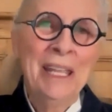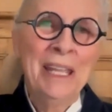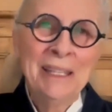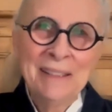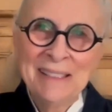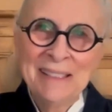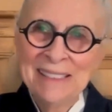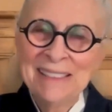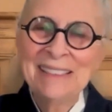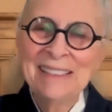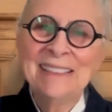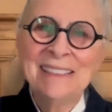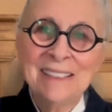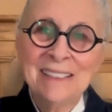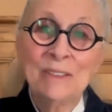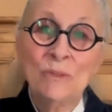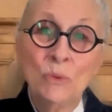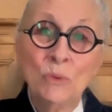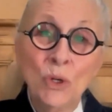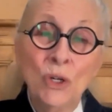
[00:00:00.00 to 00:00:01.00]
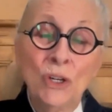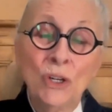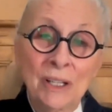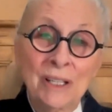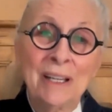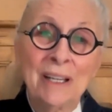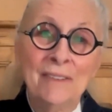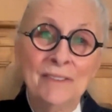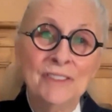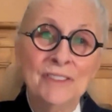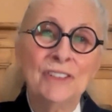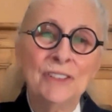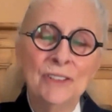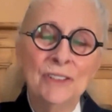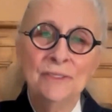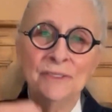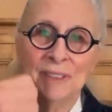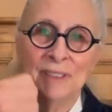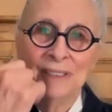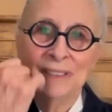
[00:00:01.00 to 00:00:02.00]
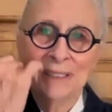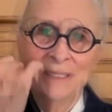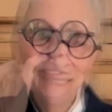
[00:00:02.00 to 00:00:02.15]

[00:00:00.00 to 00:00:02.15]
This is work of service.